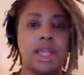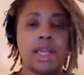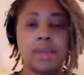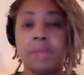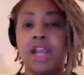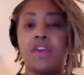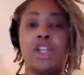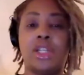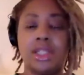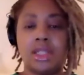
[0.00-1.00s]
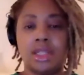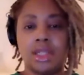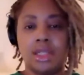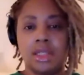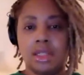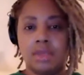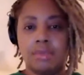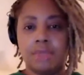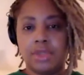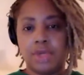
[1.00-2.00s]
like apparent
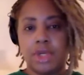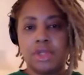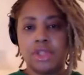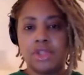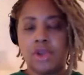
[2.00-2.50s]
mental illness. Mm-hmm.